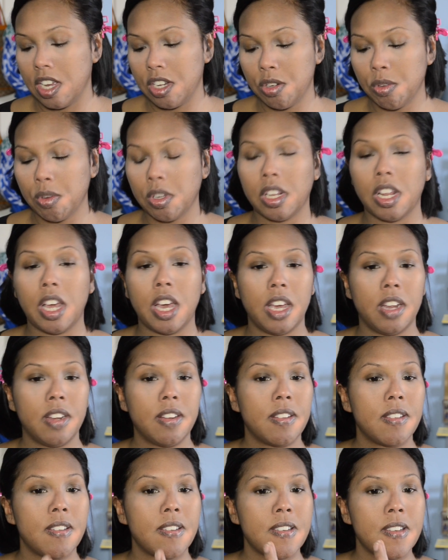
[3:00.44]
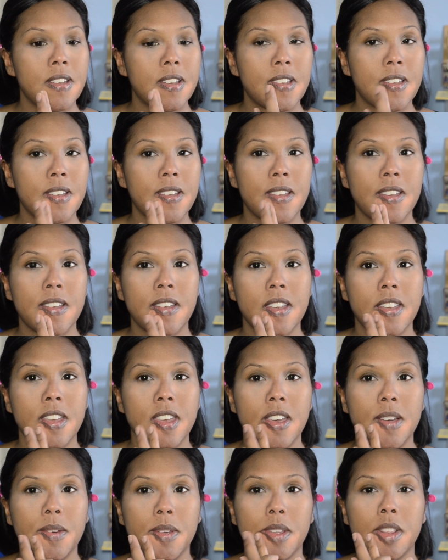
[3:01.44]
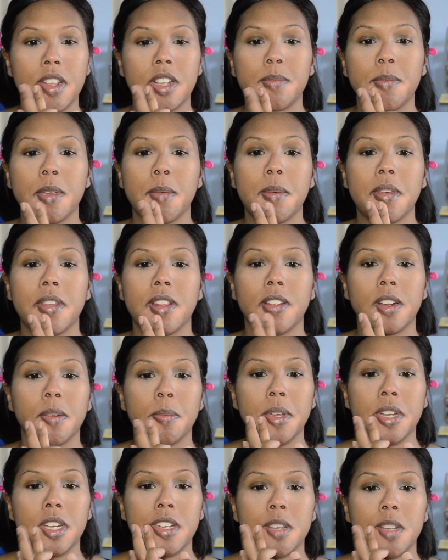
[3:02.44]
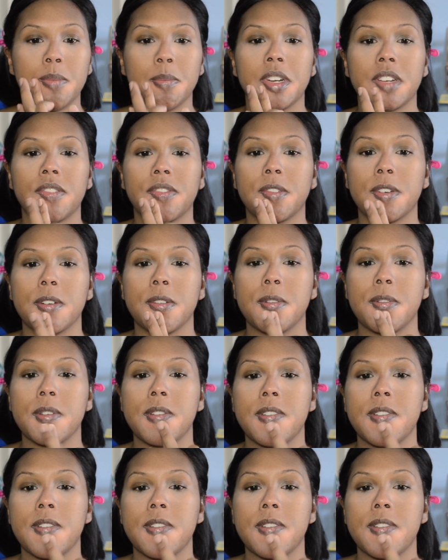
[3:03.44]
do a lot. I mean, this may be a little bit too much for